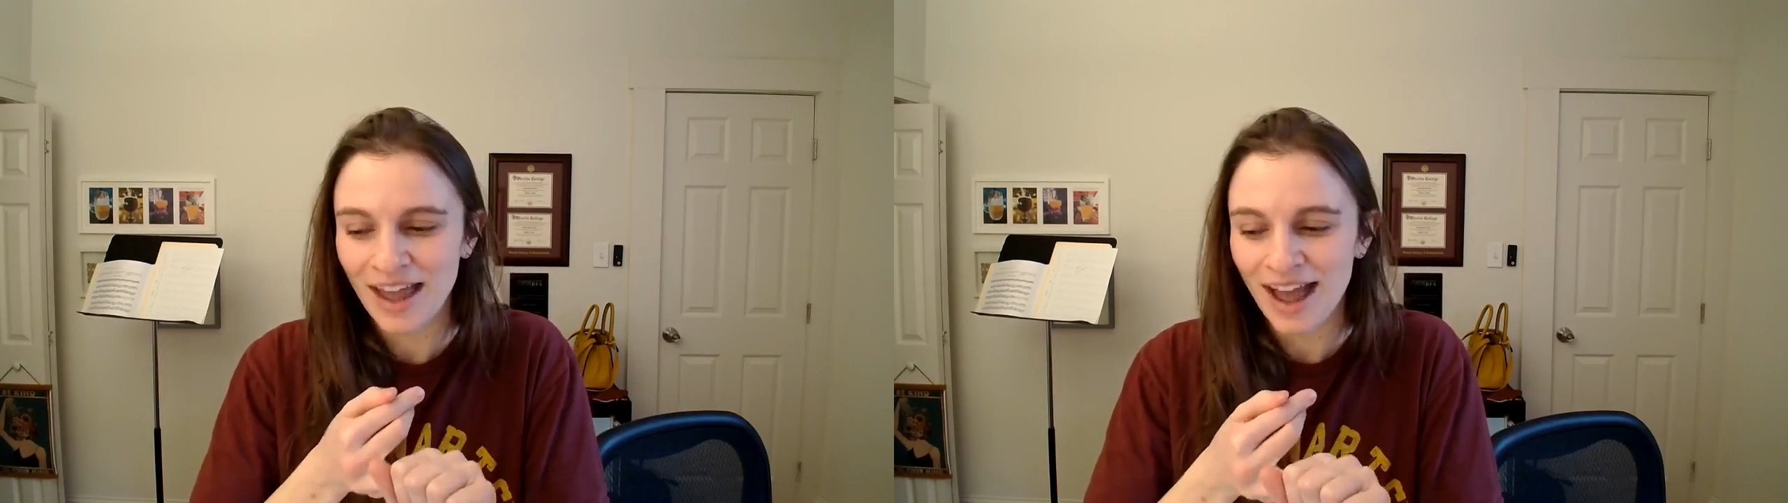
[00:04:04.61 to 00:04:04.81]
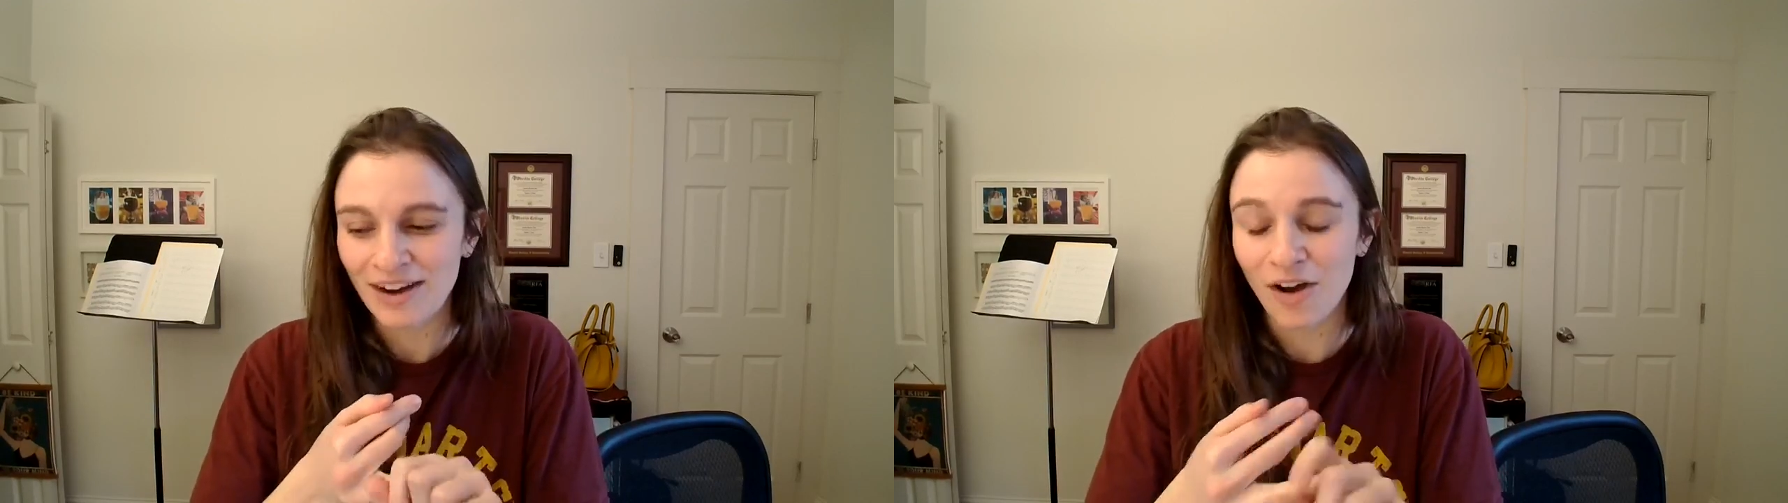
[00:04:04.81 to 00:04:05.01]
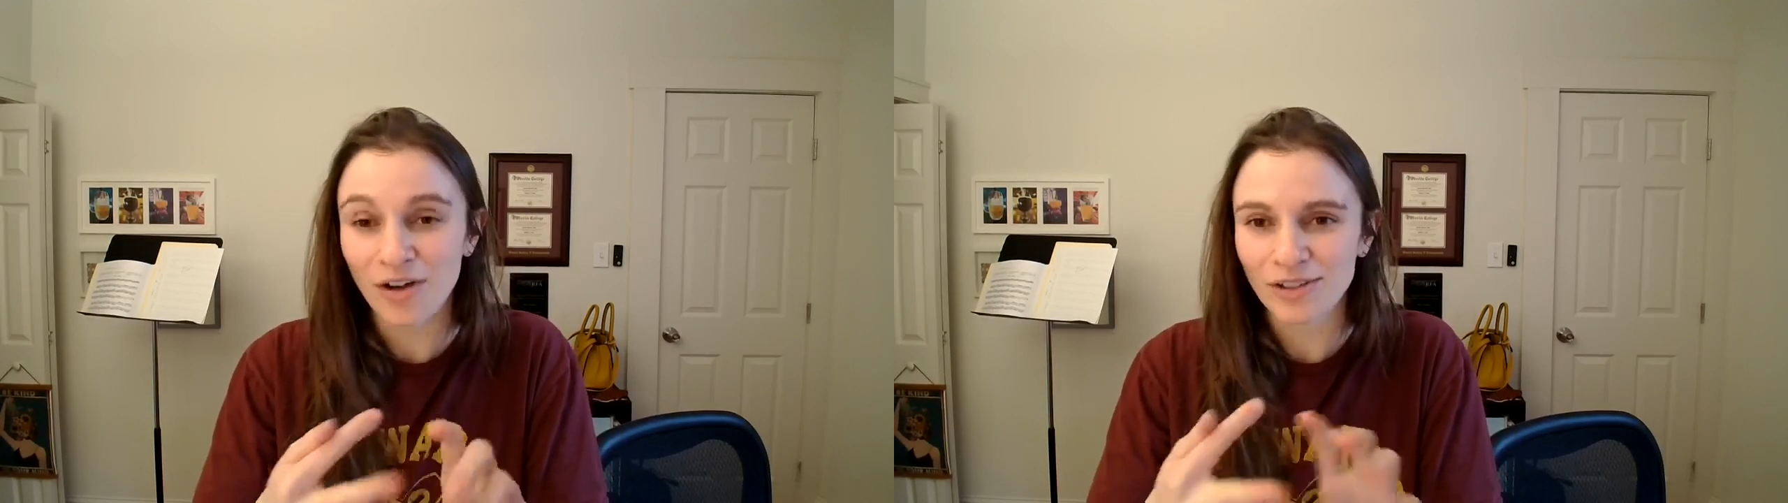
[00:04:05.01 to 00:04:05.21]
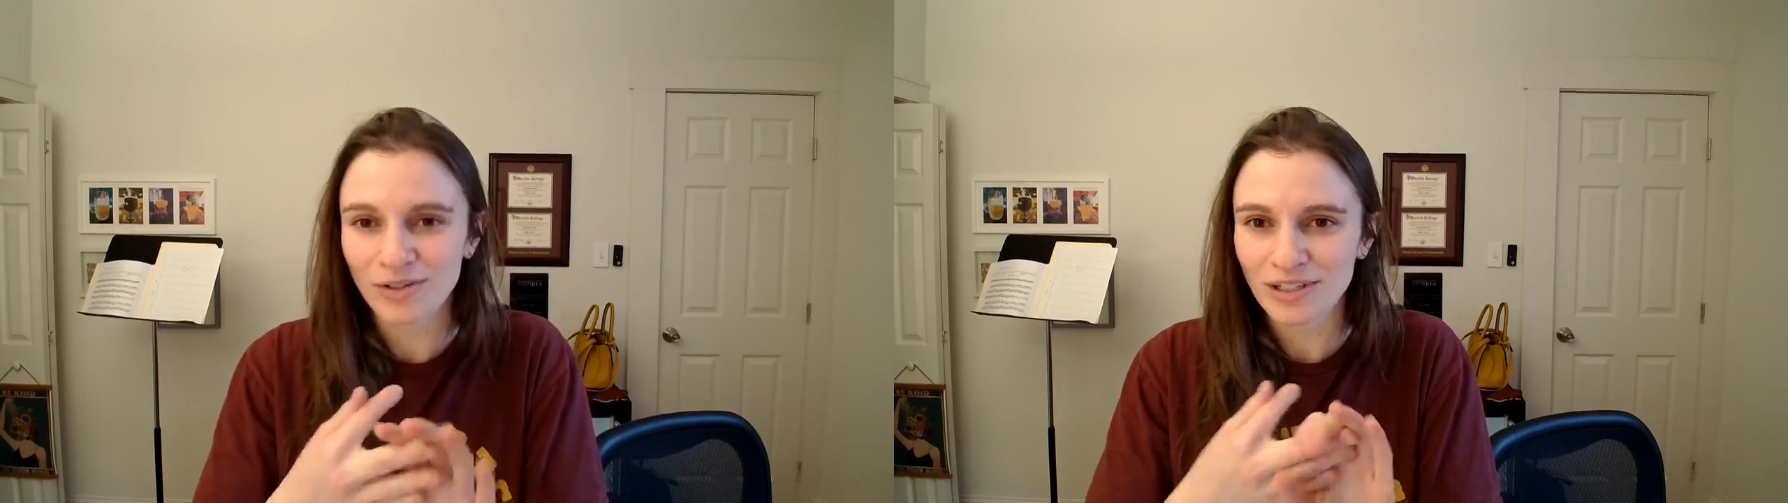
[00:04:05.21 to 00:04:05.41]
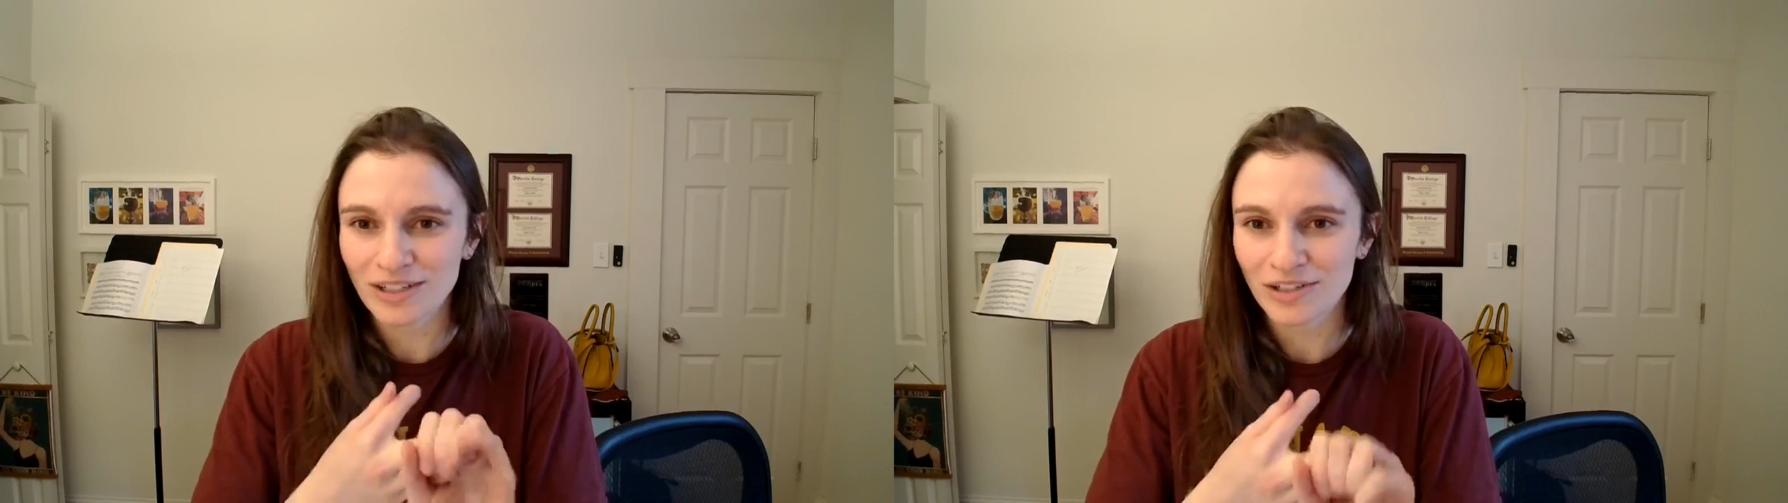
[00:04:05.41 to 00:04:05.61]
and also
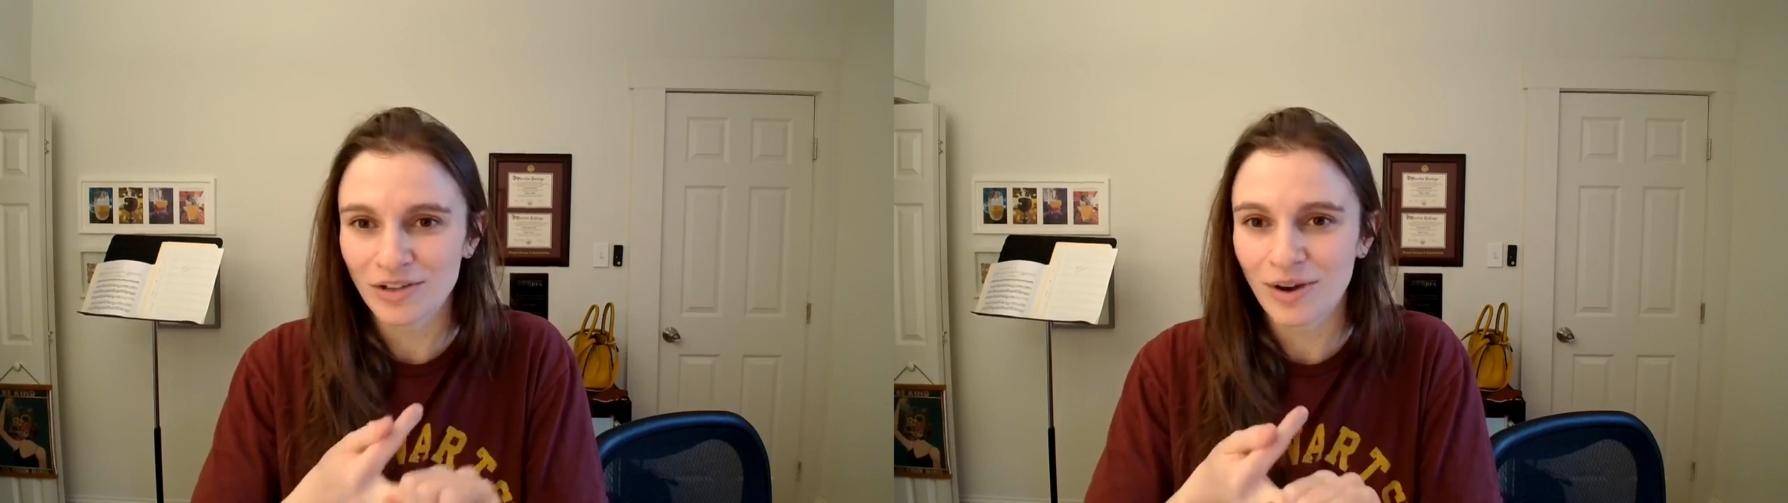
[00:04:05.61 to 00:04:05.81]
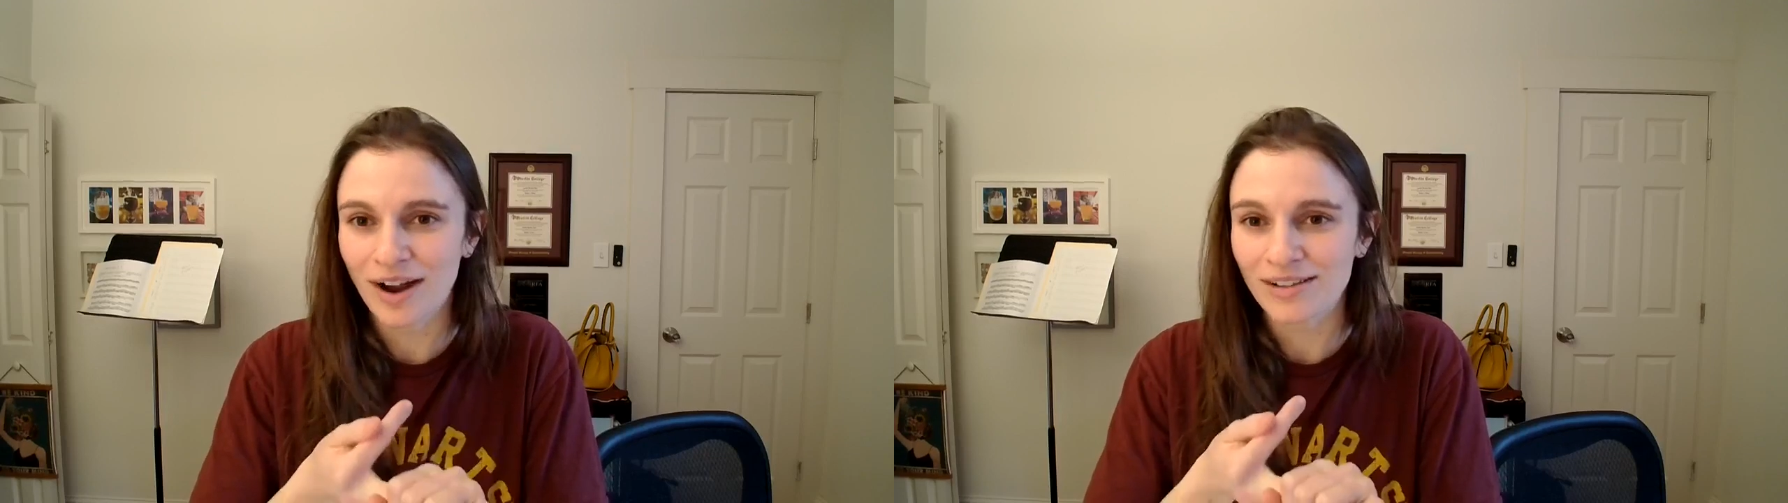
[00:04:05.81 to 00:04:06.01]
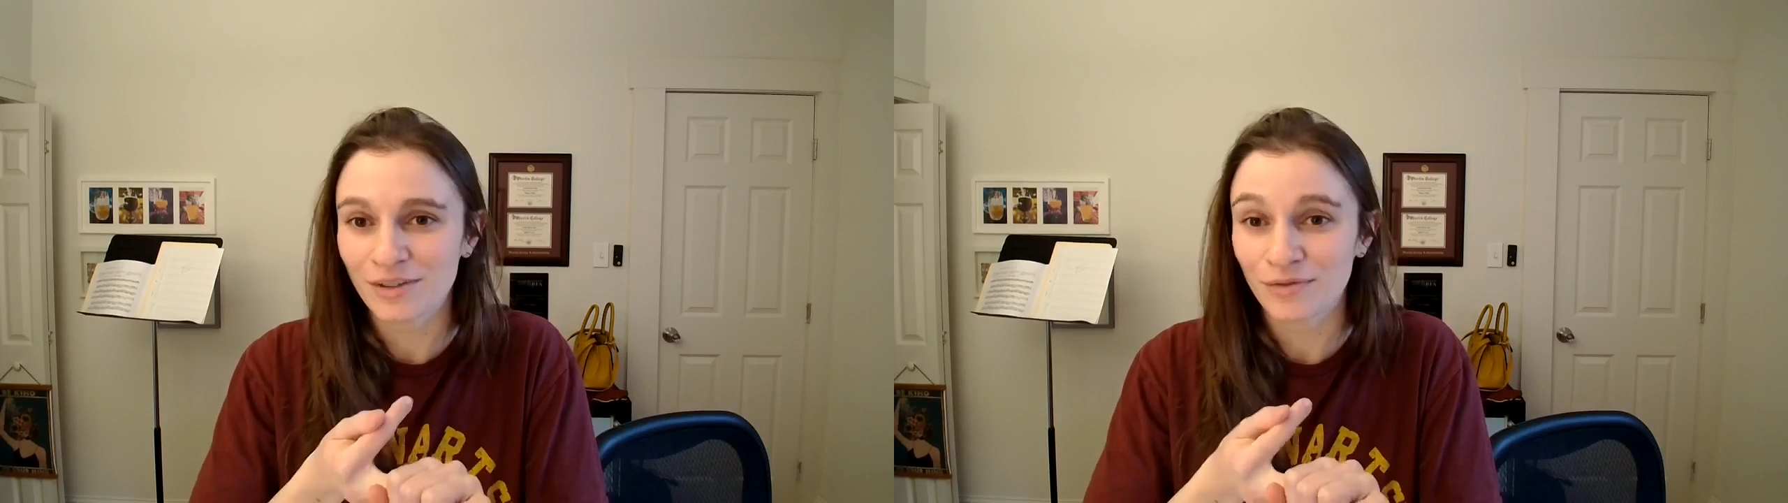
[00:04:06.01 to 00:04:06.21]
teaching you guys the